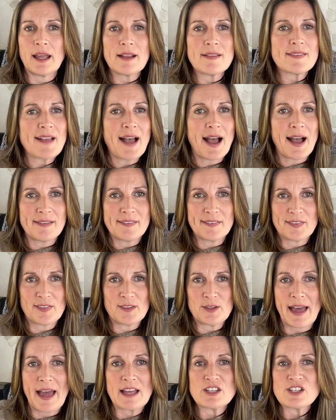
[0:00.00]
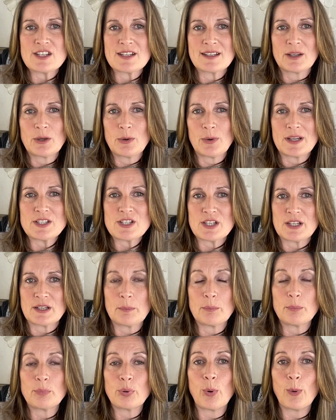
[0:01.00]
Let's ask that
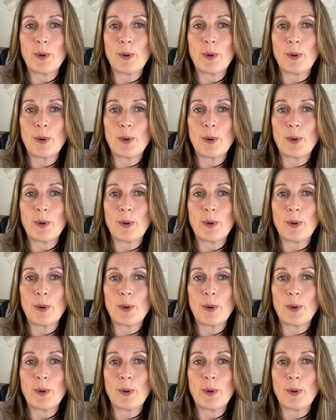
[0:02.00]
question